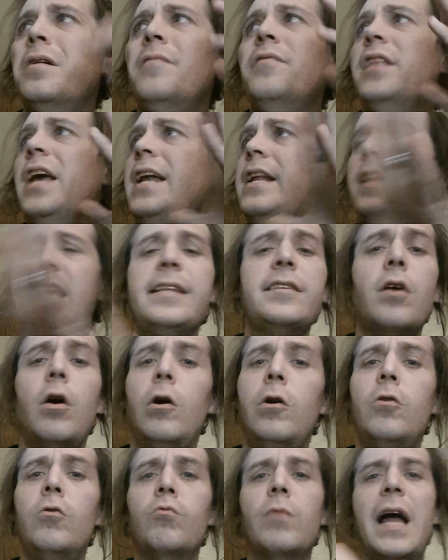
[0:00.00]
That's a
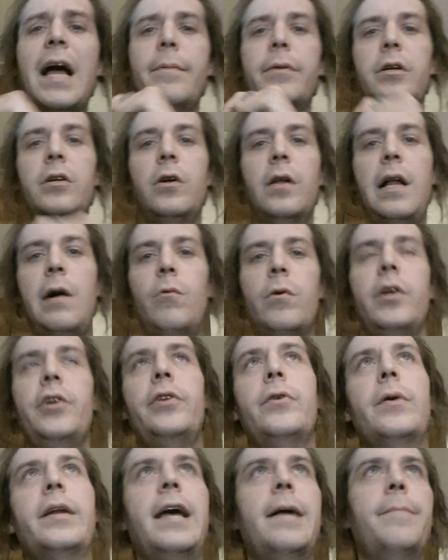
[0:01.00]
whole rabbit hole. I want to
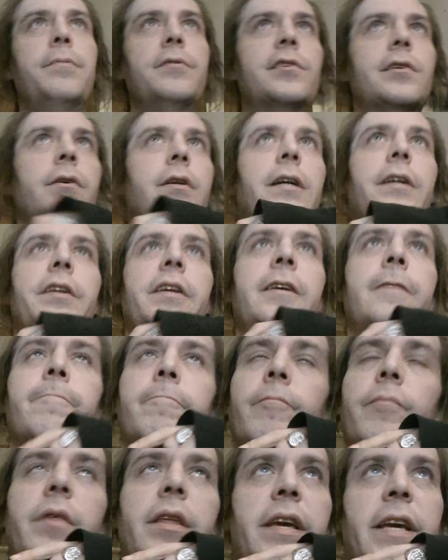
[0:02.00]
do an episode on him.
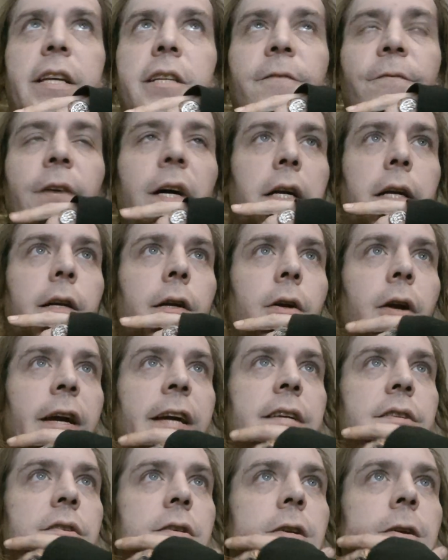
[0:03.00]
He's fucking
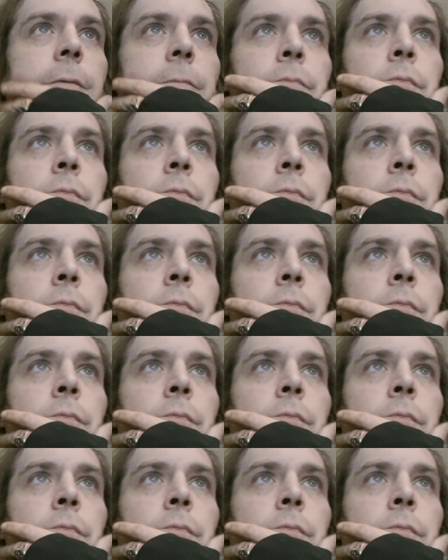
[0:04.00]
crazy.